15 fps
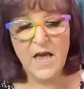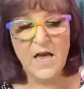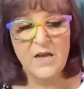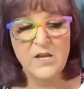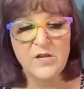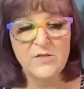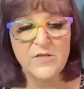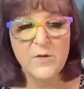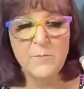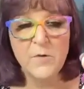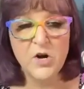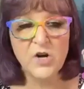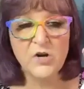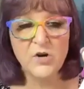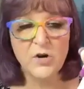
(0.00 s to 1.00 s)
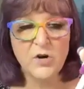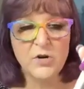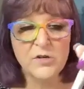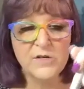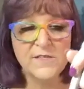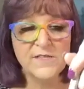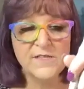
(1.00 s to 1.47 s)
and the
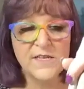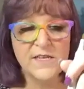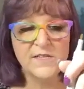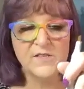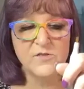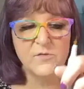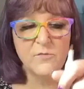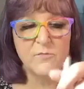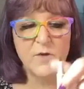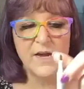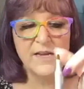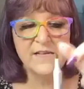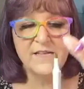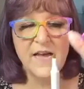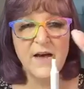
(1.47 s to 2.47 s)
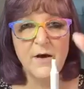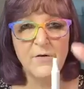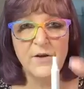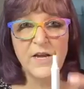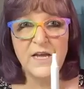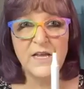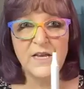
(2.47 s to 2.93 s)
marker sits right
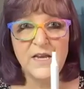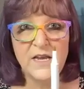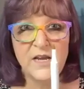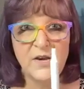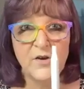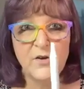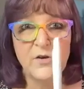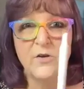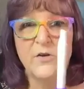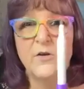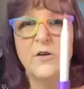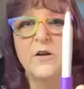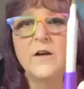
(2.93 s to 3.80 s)
down in here.